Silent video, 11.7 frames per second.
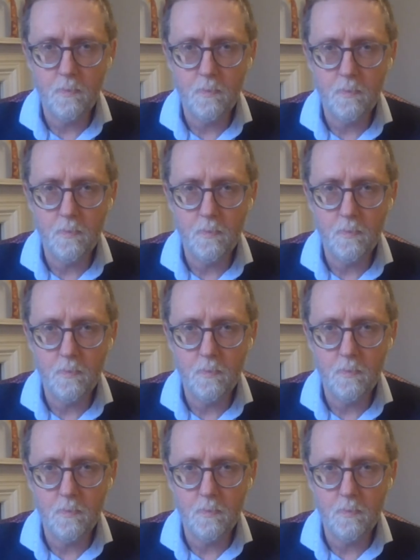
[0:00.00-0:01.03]

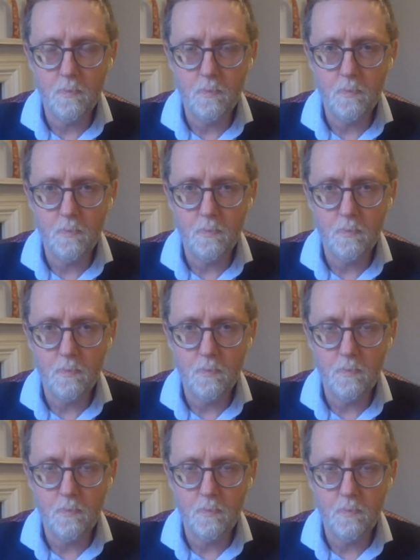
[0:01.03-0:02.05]

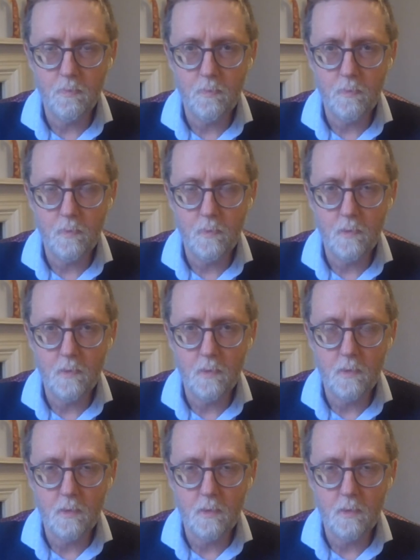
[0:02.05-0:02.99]
(not speaking)